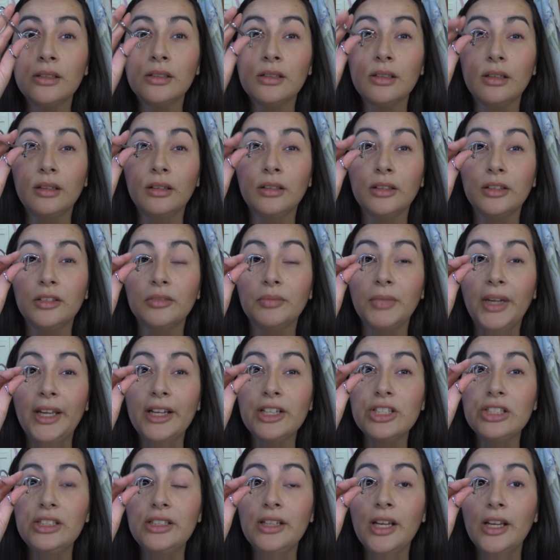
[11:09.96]
Um, I
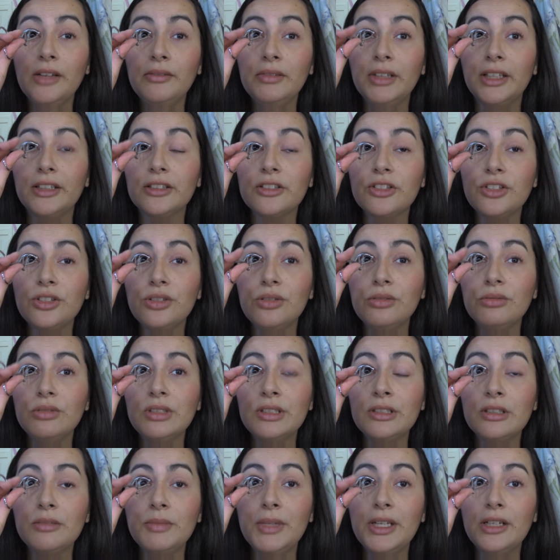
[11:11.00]
actually have like two
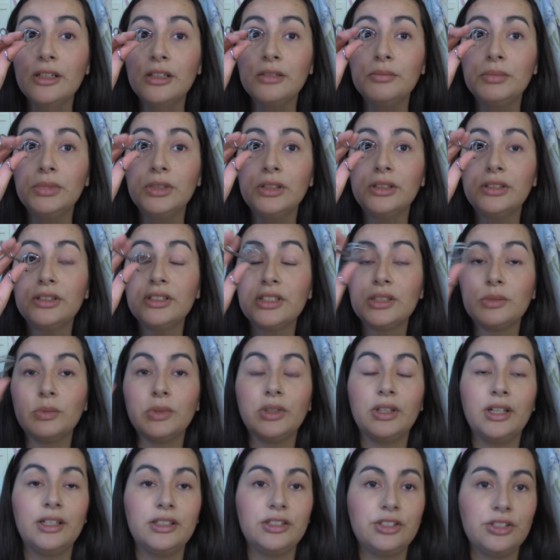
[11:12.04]
other makeup looks where
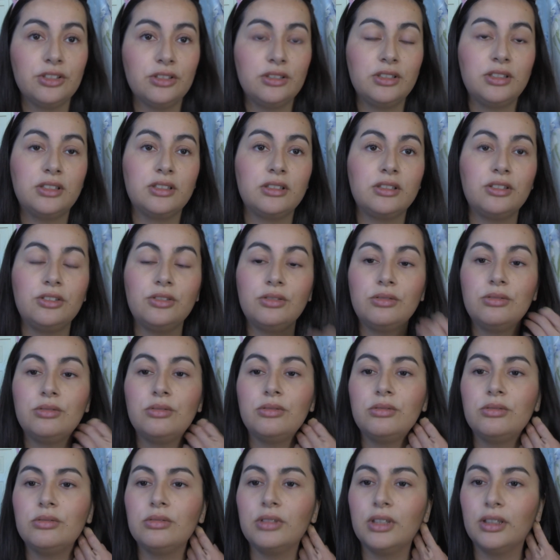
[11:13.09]
I just
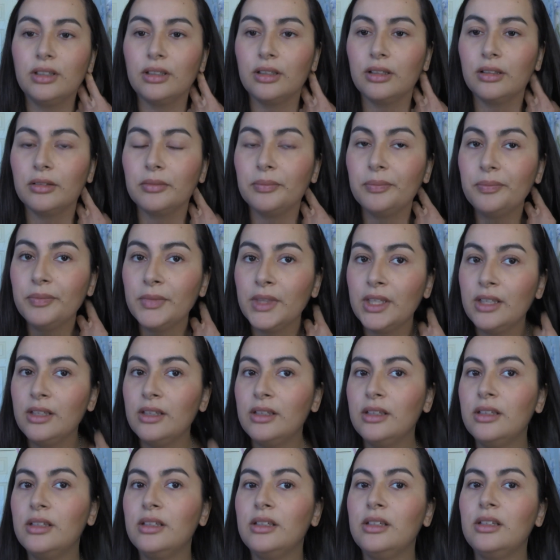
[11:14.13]
do, um,
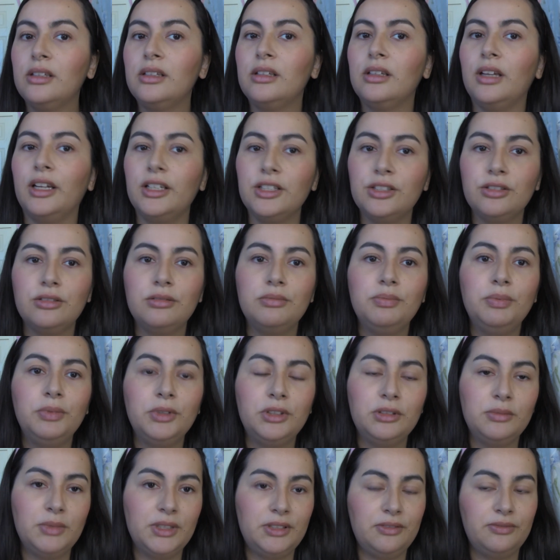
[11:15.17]
I do
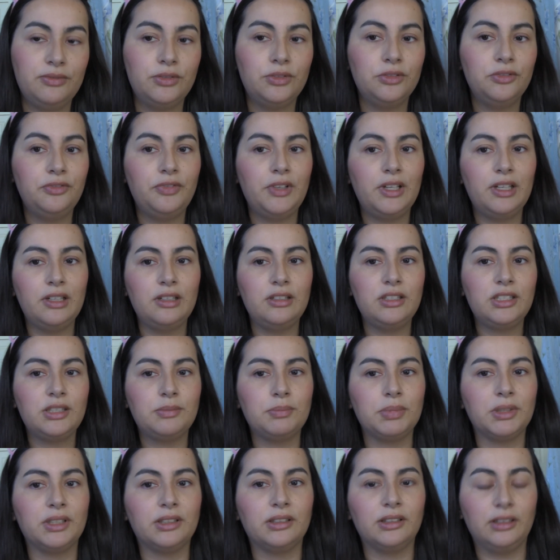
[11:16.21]
put my full face,
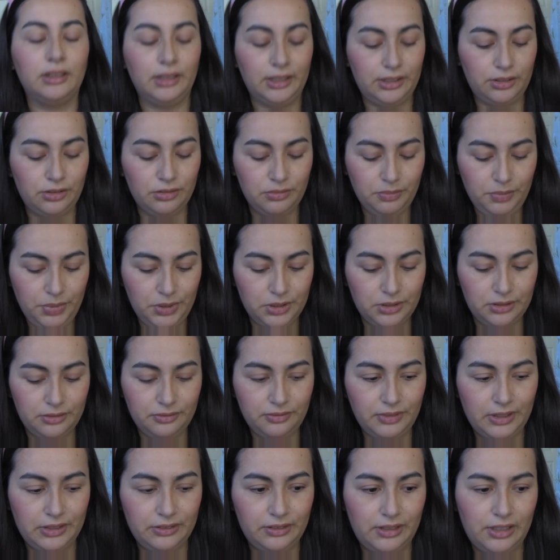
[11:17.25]
but I don't put
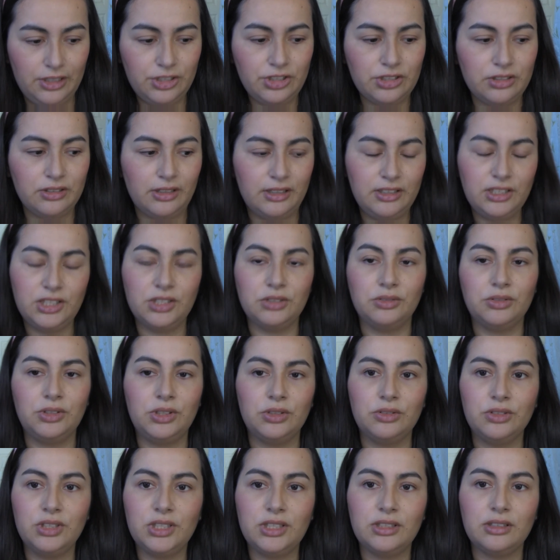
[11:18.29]
foundation. I still
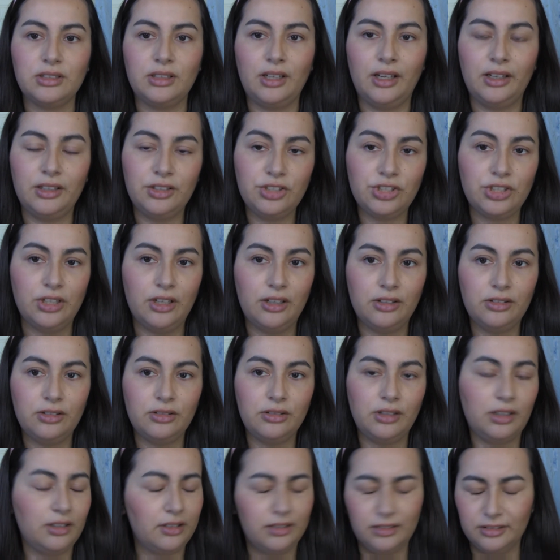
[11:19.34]
use eyeshadow,
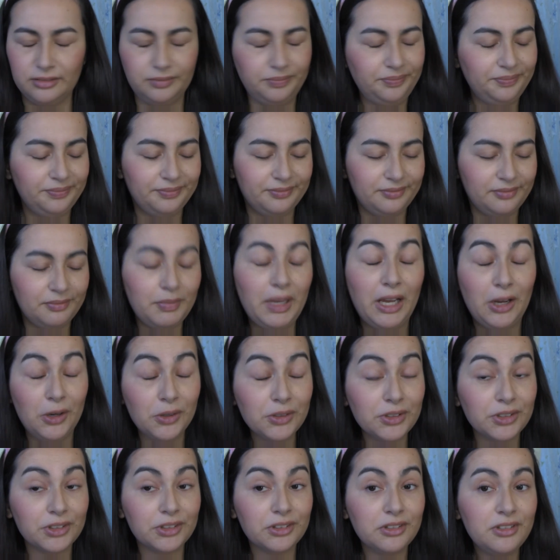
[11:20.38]
um,
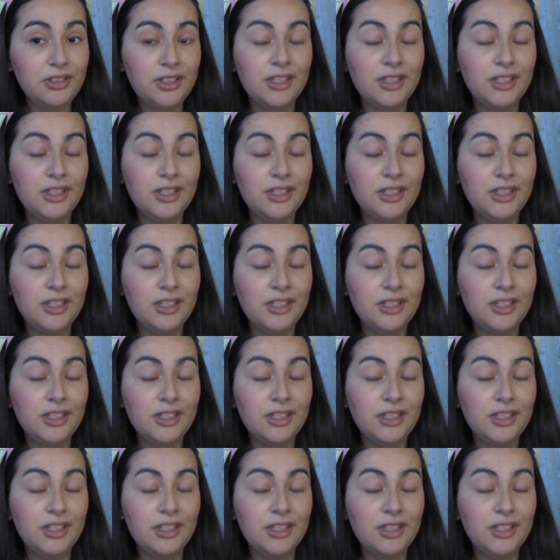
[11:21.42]
powder,